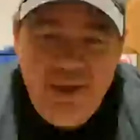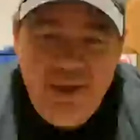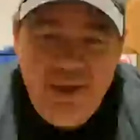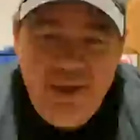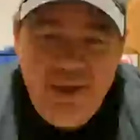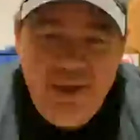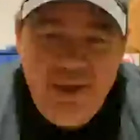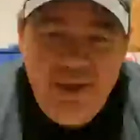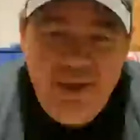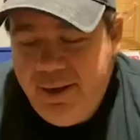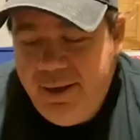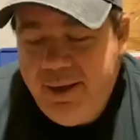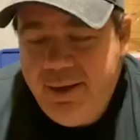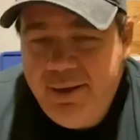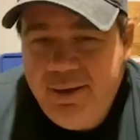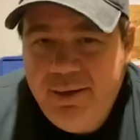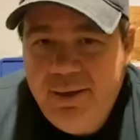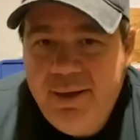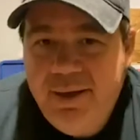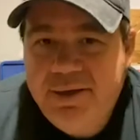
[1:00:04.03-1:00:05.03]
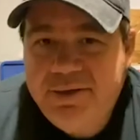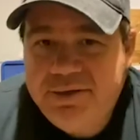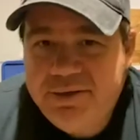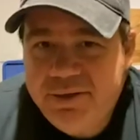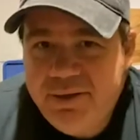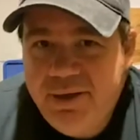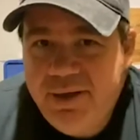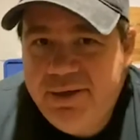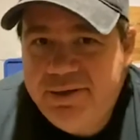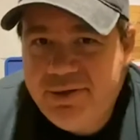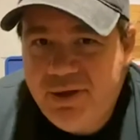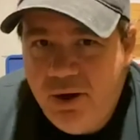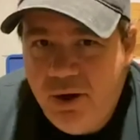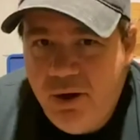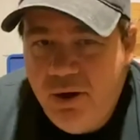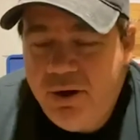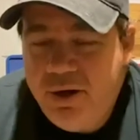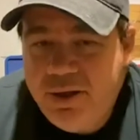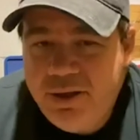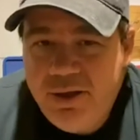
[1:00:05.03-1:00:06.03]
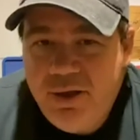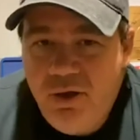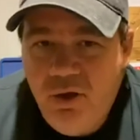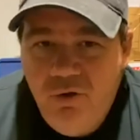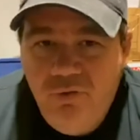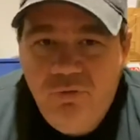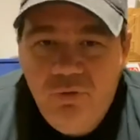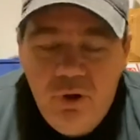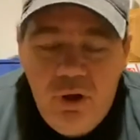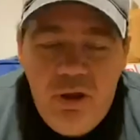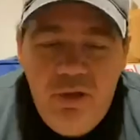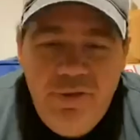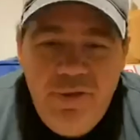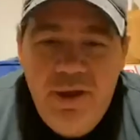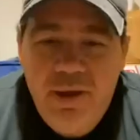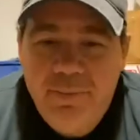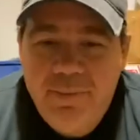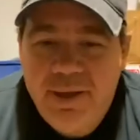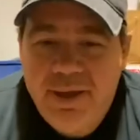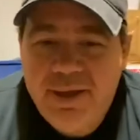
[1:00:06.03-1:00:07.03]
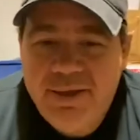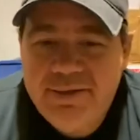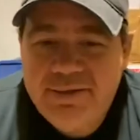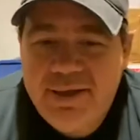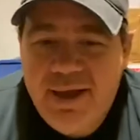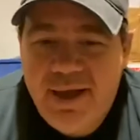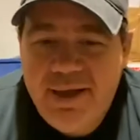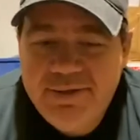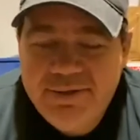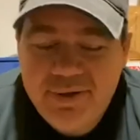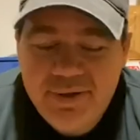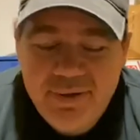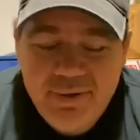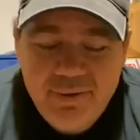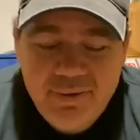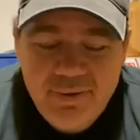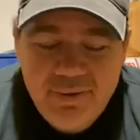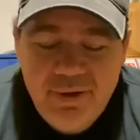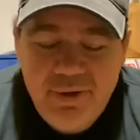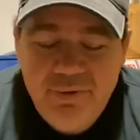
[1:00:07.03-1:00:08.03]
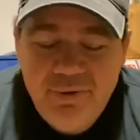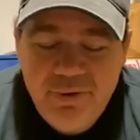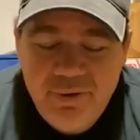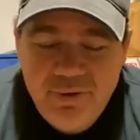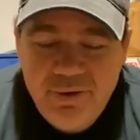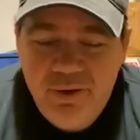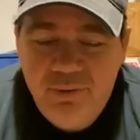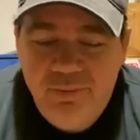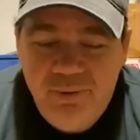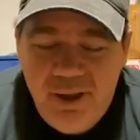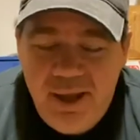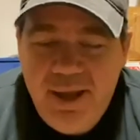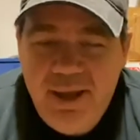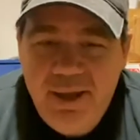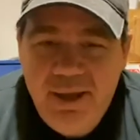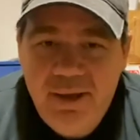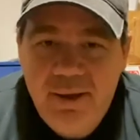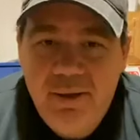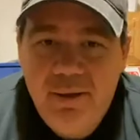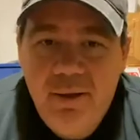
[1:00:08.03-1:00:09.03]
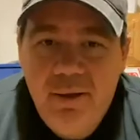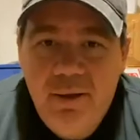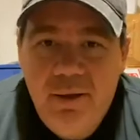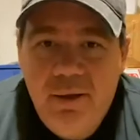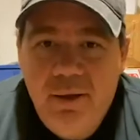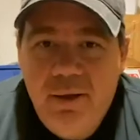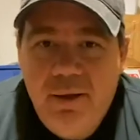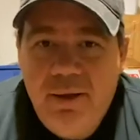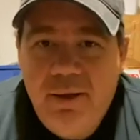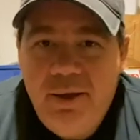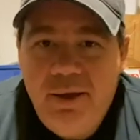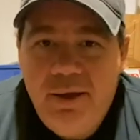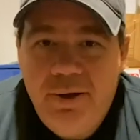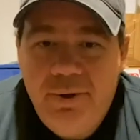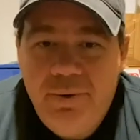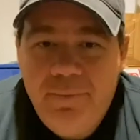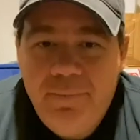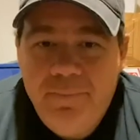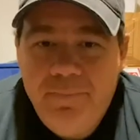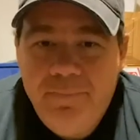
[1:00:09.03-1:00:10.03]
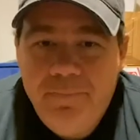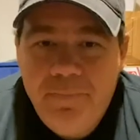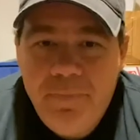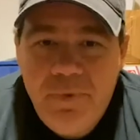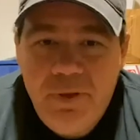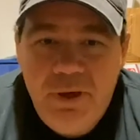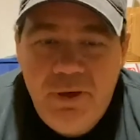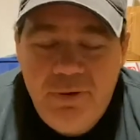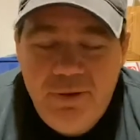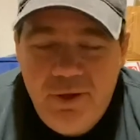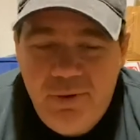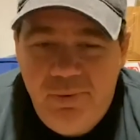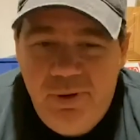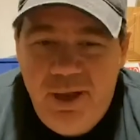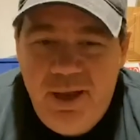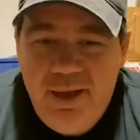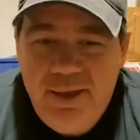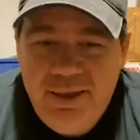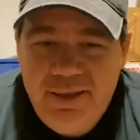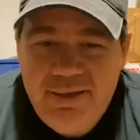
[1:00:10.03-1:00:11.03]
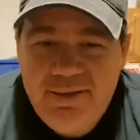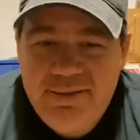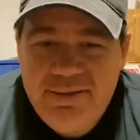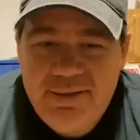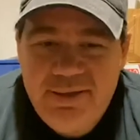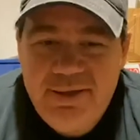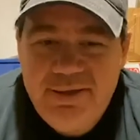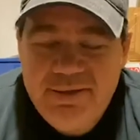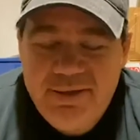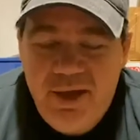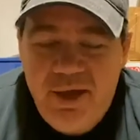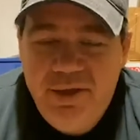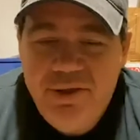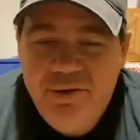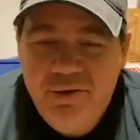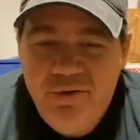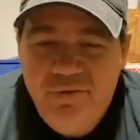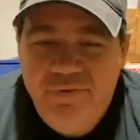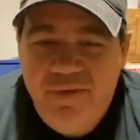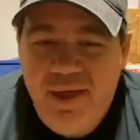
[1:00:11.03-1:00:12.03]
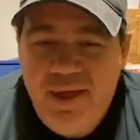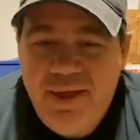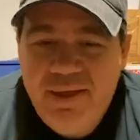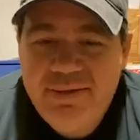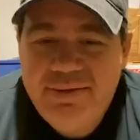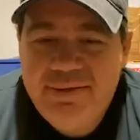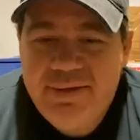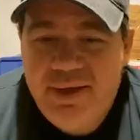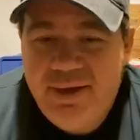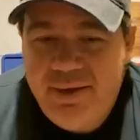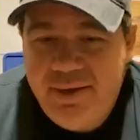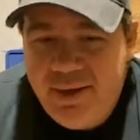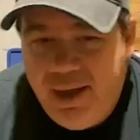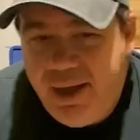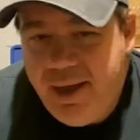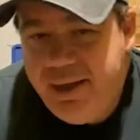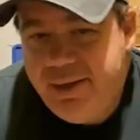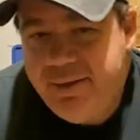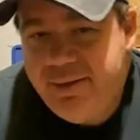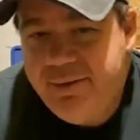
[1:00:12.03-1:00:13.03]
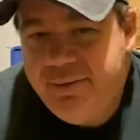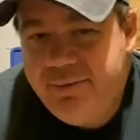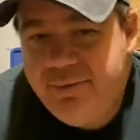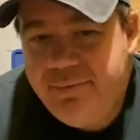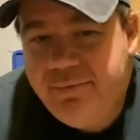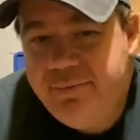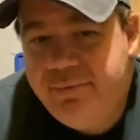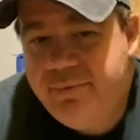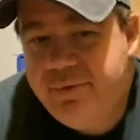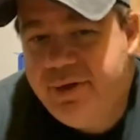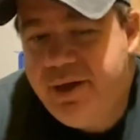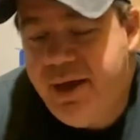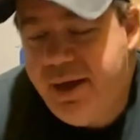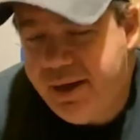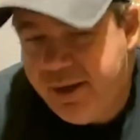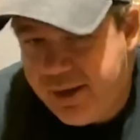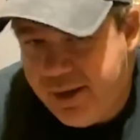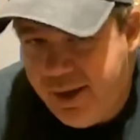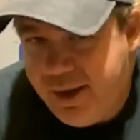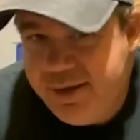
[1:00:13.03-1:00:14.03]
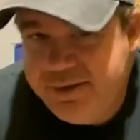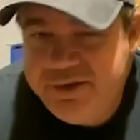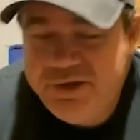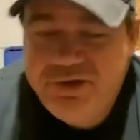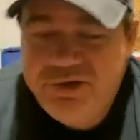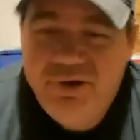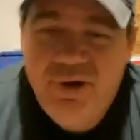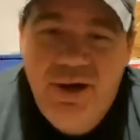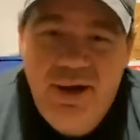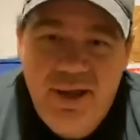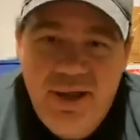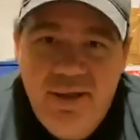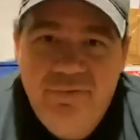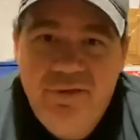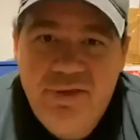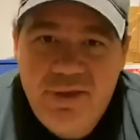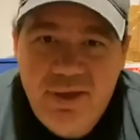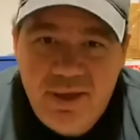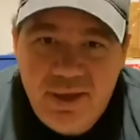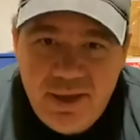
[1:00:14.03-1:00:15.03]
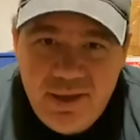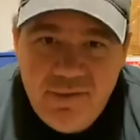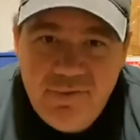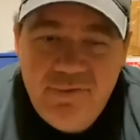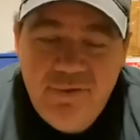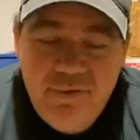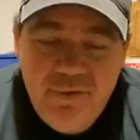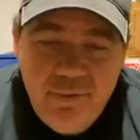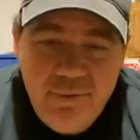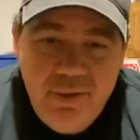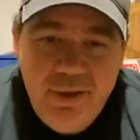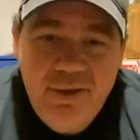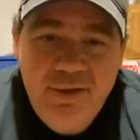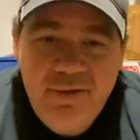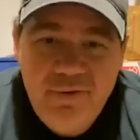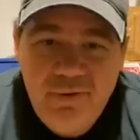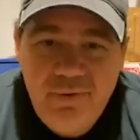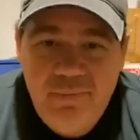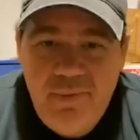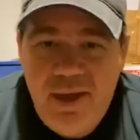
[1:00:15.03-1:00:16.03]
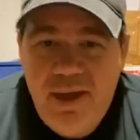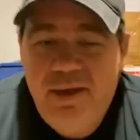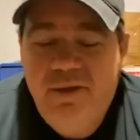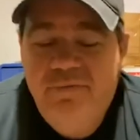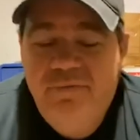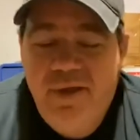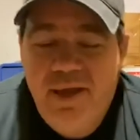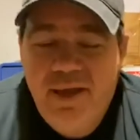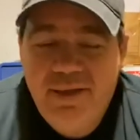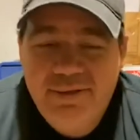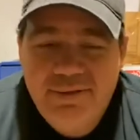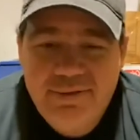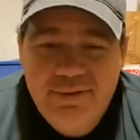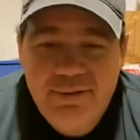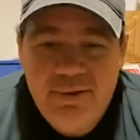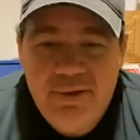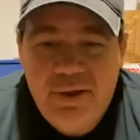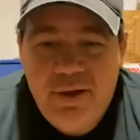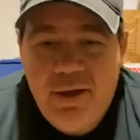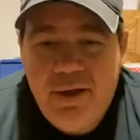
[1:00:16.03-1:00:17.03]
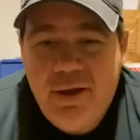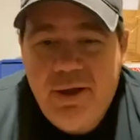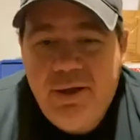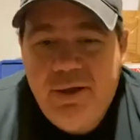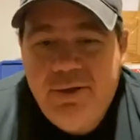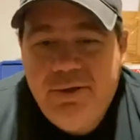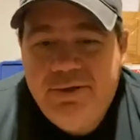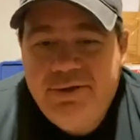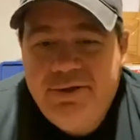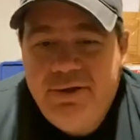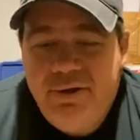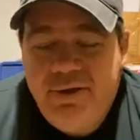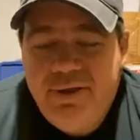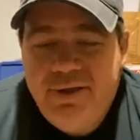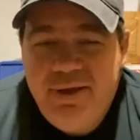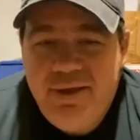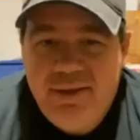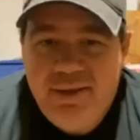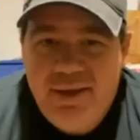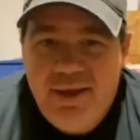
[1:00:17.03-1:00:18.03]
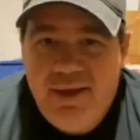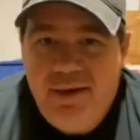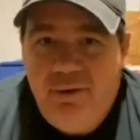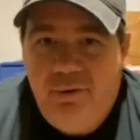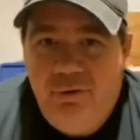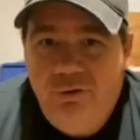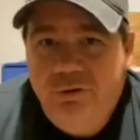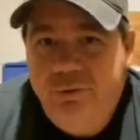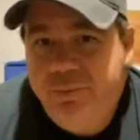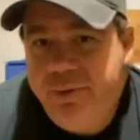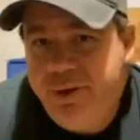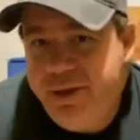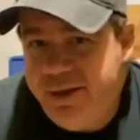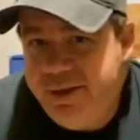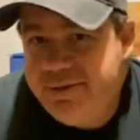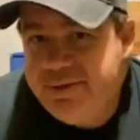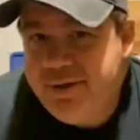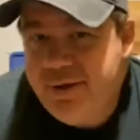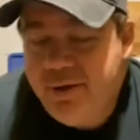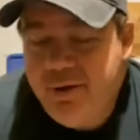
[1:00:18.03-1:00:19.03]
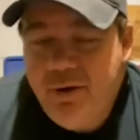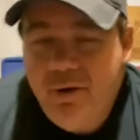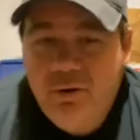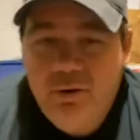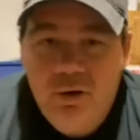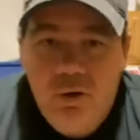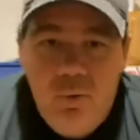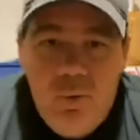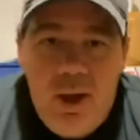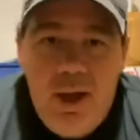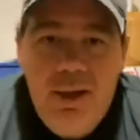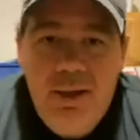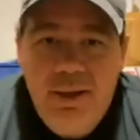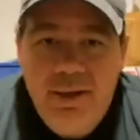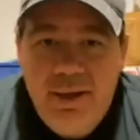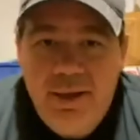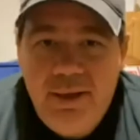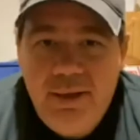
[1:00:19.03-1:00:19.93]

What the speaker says: And it's hurting the overall thing because guys are, they're playing, they're playing these other events and not kind of concentrating everything into the main events. So I think that ultimately is going to hurt the quality.